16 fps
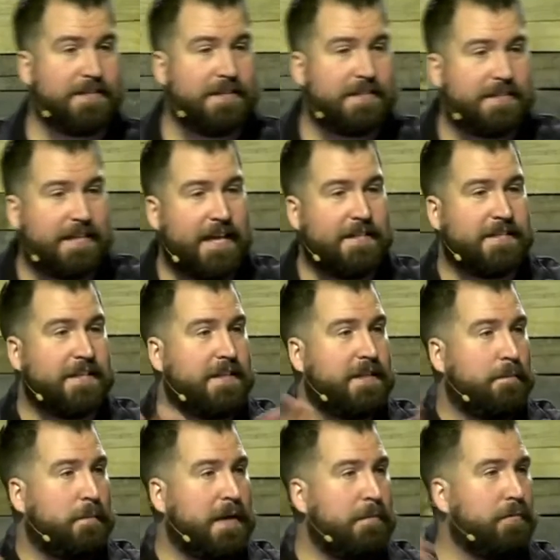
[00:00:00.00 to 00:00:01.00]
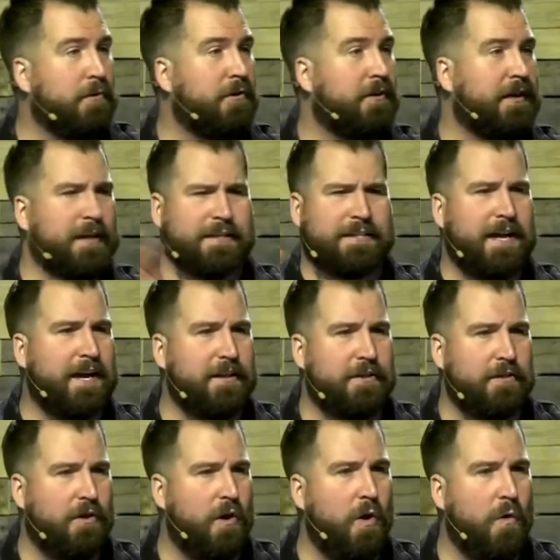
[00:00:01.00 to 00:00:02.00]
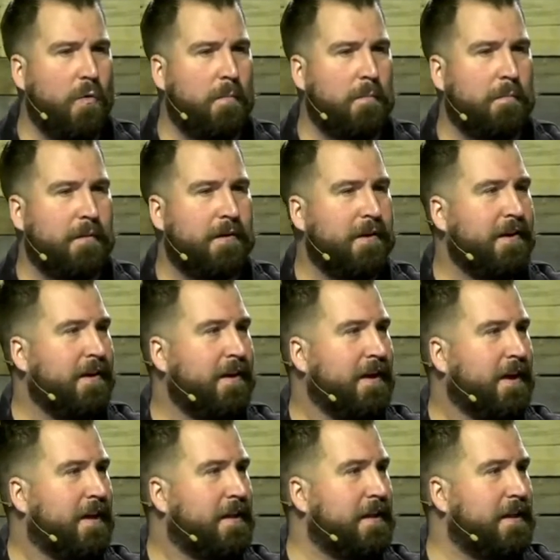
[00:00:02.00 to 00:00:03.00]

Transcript: it says that the people are kicked out of the home that